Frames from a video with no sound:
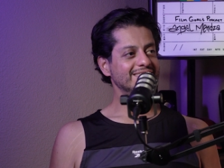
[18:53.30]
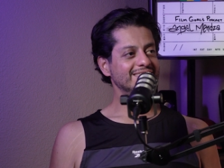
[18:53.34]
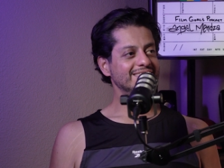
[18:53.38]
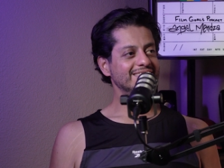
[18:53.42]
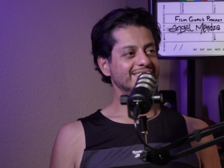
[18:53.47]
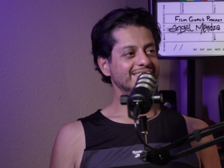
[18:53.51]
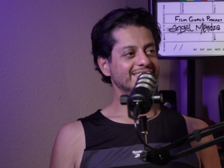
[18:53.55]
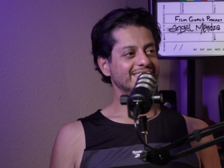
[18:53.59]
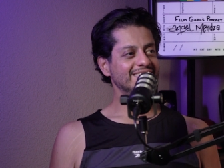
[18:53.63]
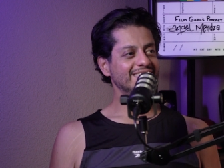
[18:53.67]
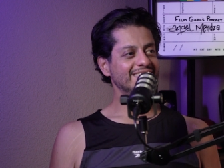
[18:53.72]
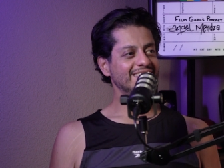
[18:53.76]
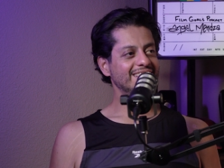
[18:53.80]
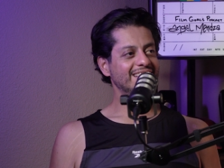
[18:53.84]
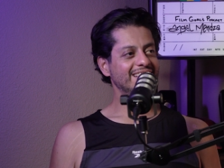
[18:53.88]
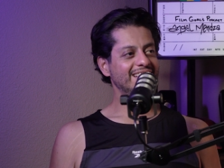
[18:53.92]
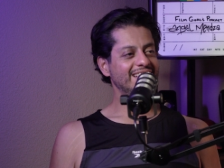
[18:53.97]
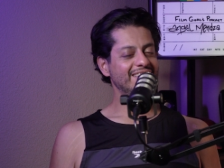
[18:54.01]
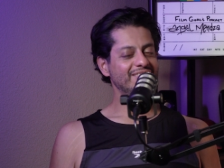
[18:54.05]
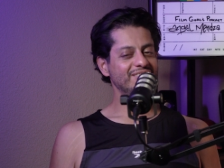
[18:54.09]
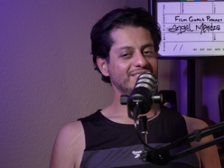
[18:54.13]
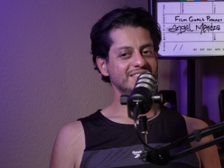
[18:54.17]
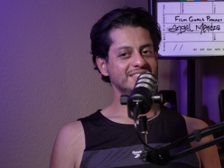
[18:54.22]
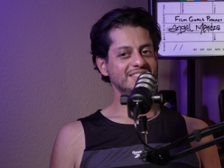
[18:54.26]
And I
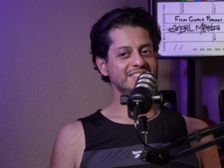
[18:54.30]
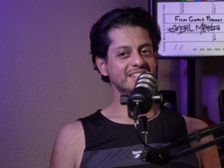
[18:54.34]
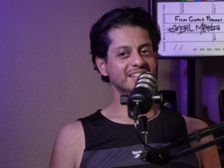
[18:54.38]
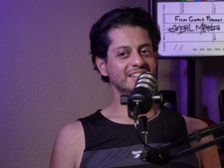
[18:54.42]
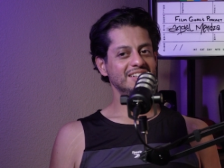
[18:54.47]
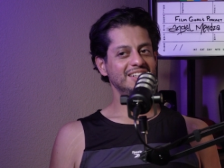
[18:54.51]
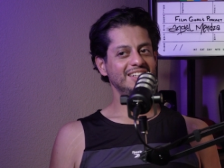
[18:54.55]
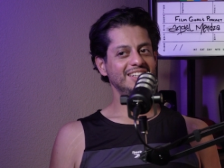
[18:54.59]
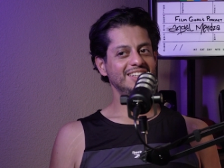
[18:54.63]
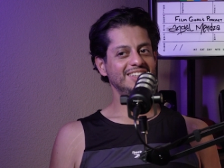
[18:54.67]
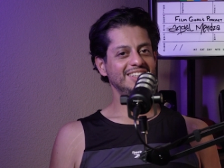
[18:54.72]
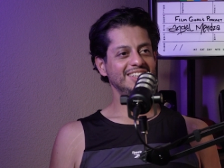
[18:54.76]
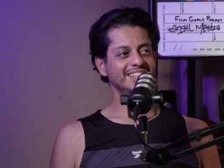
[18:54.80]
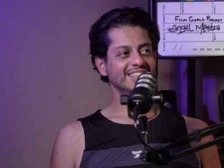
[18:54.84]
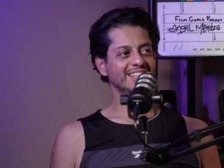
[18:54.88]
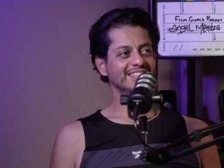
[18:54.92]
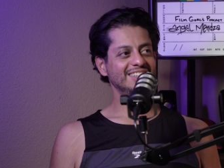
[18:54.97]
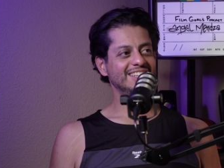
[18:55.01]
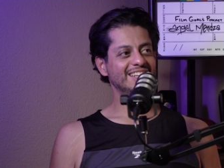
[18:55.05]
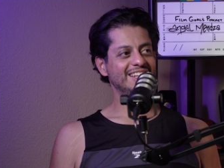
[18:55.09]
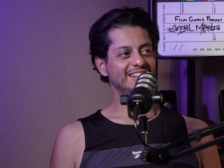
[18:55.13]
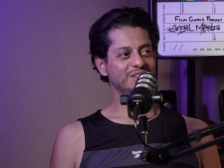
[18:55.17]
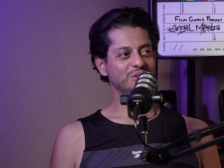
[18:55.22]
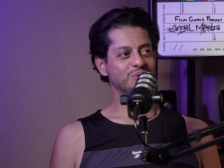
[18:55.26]
haven't done anything
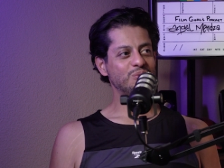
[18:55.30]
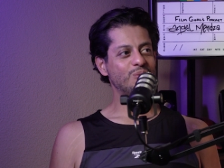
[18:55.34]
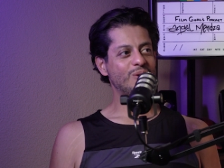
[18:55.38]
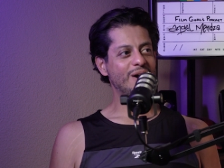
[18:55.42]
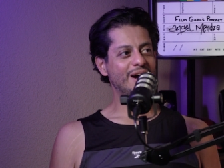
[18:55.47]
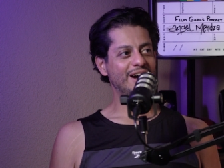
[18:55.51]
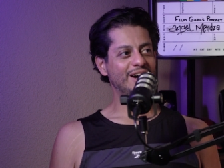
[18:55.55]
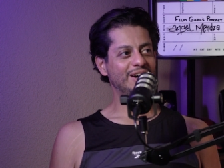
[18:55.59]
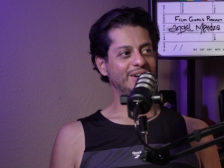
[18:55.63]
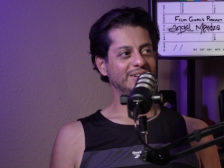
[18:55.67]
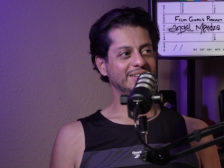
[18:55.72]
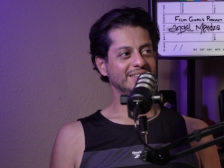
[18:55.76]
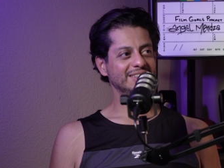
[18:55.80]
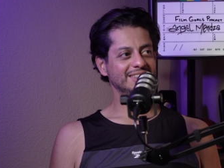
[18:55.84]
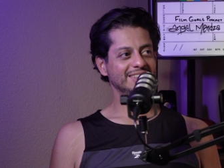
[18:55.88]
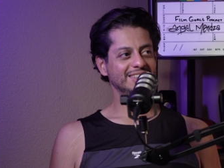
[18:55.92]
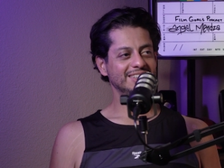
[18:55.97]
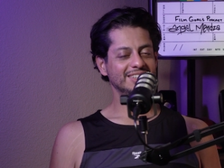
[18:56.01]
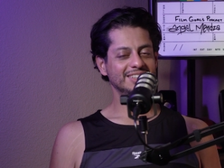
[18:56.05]
like that in a while.